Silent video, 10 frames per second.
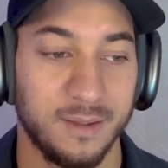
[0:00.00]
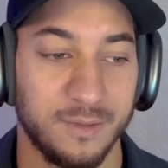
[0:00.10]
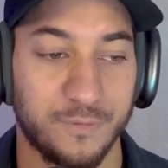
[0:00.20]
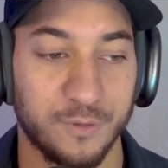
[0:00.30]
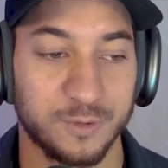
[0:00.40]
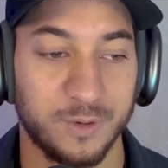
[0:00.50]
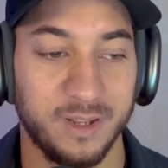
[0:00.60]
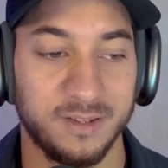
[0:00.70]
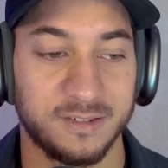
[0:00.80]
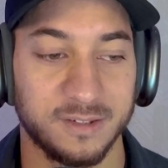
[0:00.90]
The first one
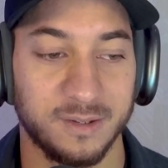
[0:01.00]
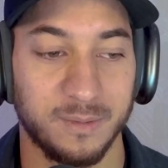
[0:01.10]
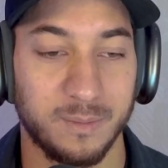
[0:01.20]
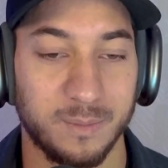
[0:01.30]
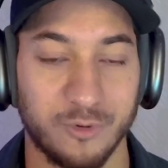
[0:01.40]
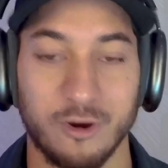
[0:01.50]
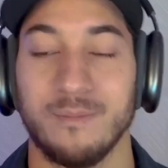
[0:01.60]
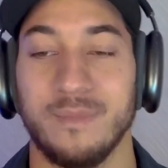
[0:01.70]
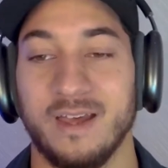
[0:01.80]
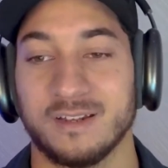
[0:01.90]
is
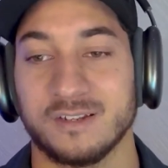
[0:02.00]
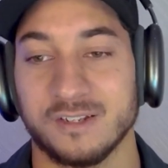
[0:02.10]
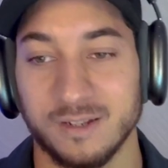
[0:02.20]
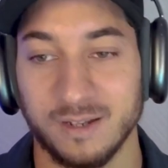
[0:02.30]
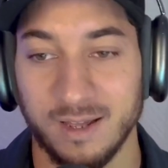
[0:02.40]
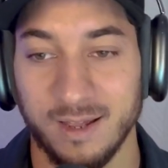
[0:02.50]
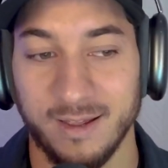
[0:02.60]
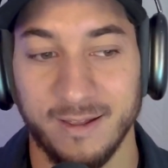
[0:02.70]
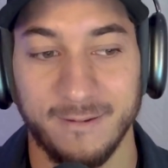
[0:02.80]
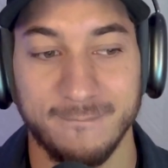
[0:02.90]
broad match.
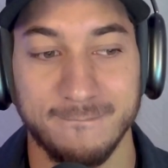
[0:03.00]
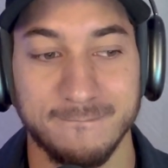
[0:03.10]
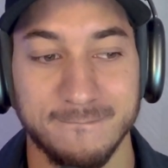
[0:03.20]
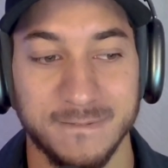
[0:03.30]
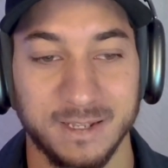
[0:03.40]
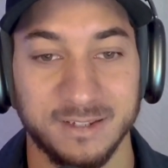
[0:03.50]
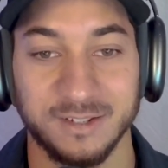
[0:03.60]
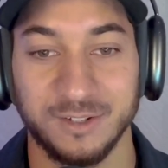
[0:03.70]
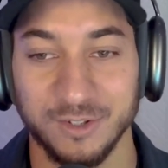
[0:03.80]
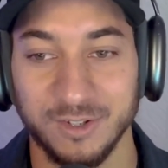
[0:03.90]
Is
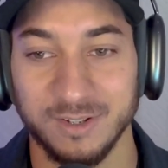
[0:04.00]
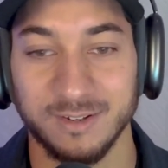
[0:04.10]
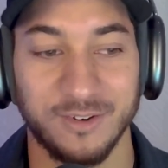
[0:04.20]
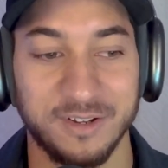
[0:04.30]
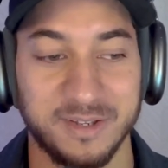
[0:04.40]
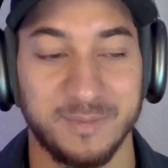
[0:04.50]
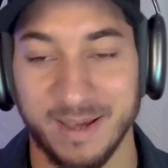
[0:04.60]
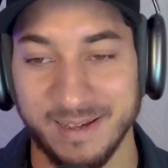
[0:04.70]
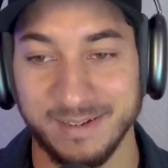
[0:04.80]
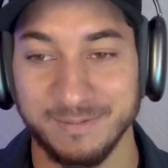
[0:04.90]
it good or is it
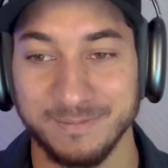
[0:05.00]
bad?